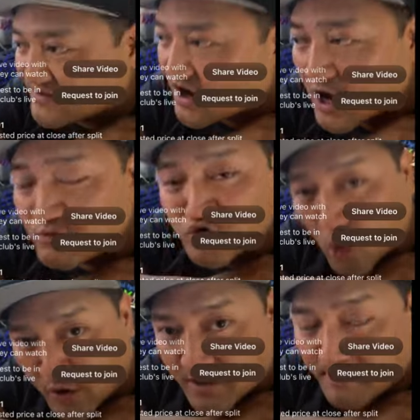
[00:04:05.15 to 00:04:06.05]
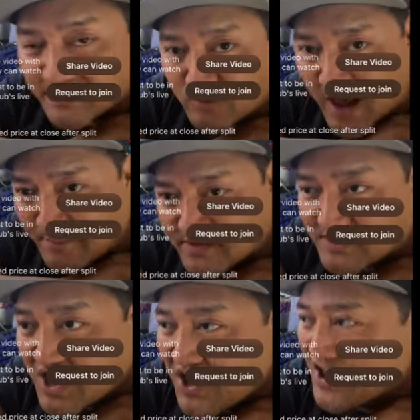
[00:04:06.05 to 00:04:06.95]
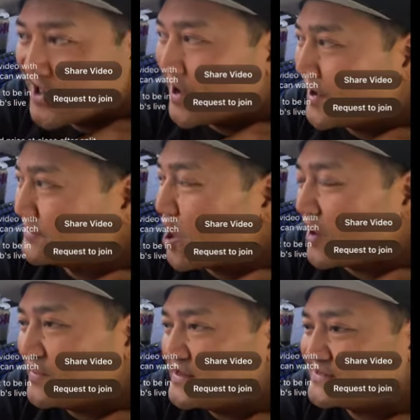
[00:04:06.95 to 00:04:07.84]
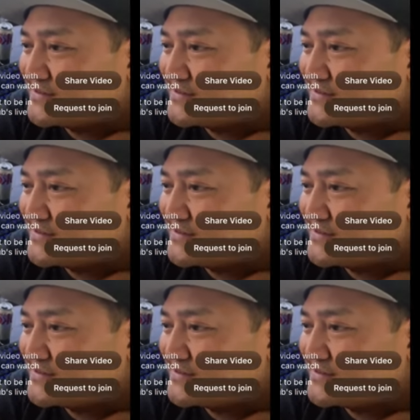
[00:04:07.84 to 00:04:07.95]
big time shorting because what happens is uh, a lot of